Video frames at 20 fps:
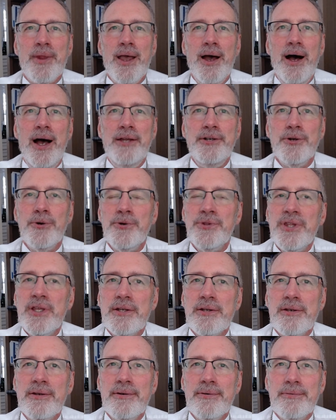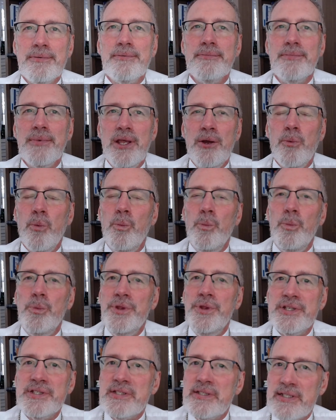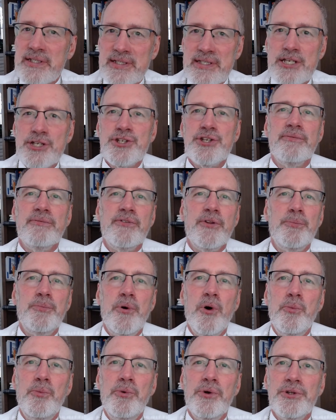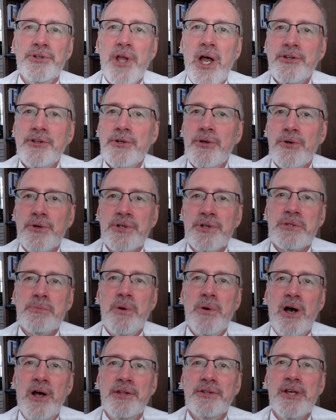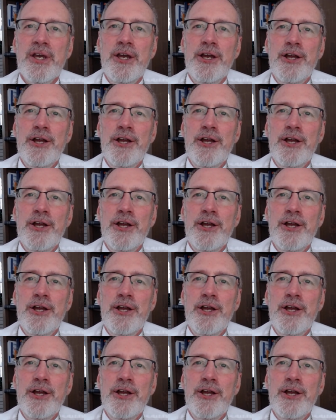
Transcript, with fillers: I know that it, this decision of the Pope will not correspond